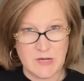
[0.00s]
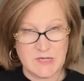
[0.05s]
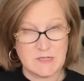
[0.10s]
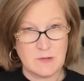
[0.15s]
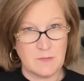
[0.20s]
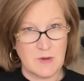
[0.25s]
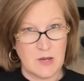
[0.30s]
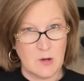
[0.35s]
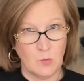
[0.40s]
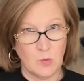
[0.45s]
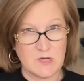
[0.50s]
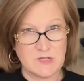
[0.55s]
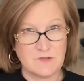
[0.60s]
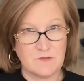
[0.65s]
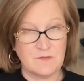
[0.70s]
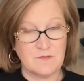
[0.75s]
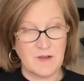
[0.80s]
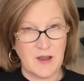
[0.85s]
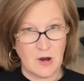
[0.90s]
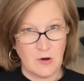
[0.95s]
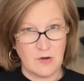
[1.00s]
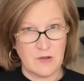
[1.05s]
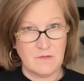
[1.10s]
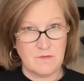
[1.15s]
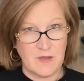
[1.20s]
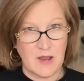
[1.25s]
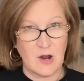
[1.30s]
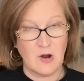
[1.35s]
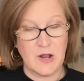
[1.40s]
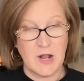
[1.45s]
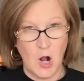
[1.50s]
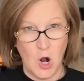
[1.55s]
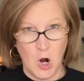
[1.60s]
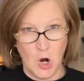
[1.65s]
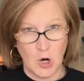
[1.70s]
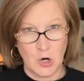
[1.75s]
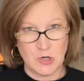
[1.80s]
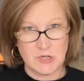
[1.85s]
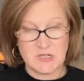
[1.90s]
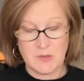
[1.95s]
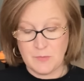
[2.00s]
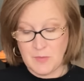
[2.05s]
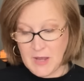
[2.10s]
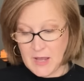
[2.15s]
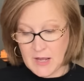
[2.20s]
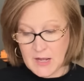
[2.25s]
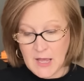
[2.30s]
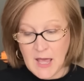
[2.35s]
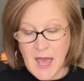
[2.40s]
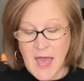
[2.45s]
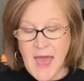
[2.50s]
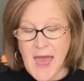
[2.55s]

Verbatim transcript: to me was very, very hard to pick.